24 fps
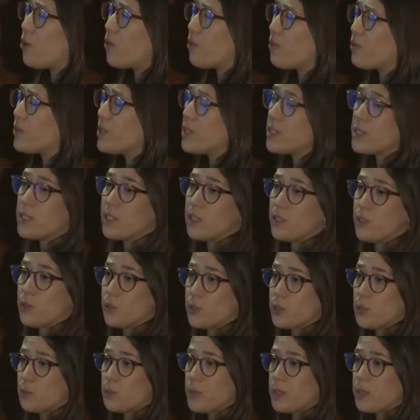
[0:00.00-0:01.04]
of
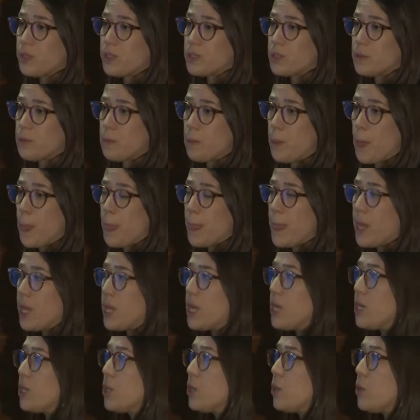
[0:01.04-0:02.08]
disillusionment,
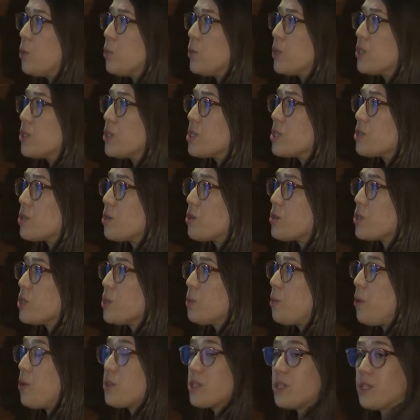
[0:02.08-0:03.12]
which is also a
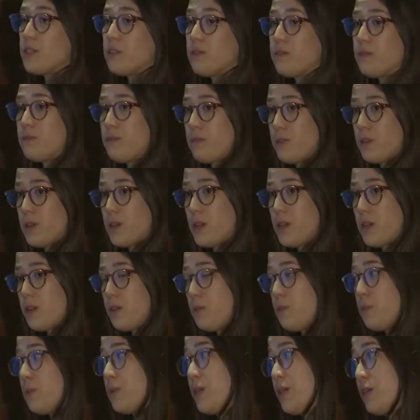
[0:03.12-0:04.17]
positive.
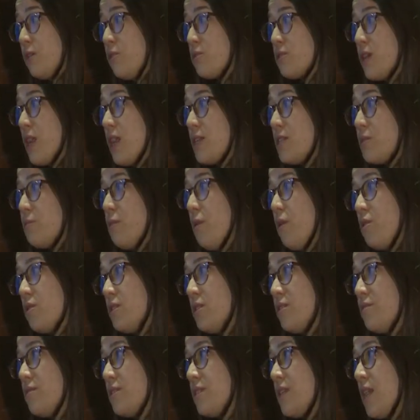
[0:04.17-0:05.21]
It also has a
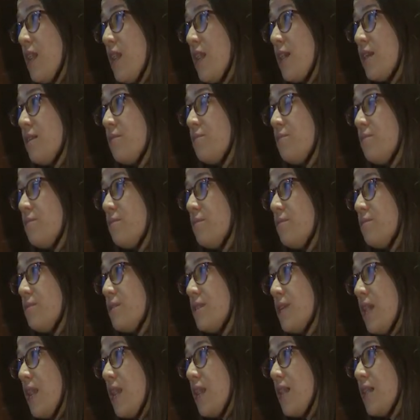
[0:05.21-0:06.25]
positive
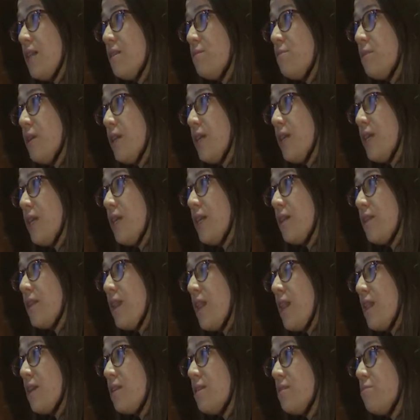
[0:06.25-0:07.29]
side, meaning
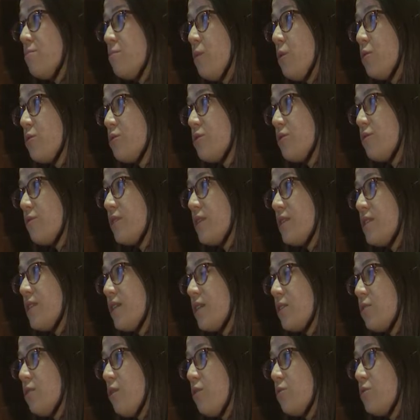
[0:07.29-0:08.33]
that most of these
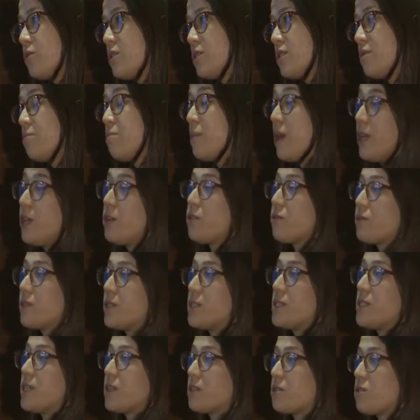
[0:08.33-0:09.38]
technologies, many of
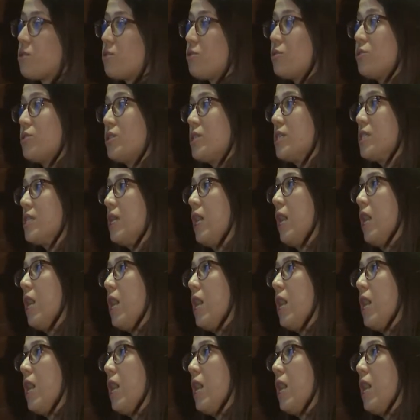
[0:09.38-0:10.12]
these technologies,